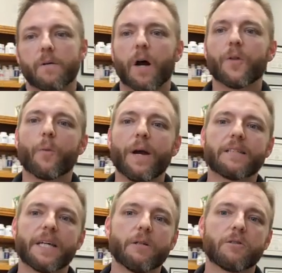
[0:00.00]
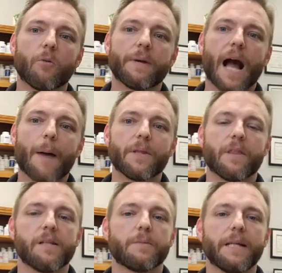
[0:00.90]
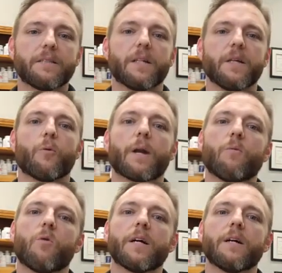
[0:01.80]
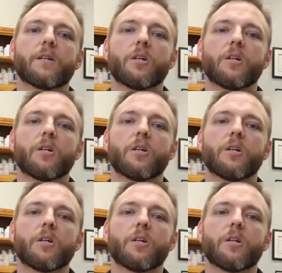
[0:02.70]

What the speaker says: Other ways I use homeopathy is basically when I want to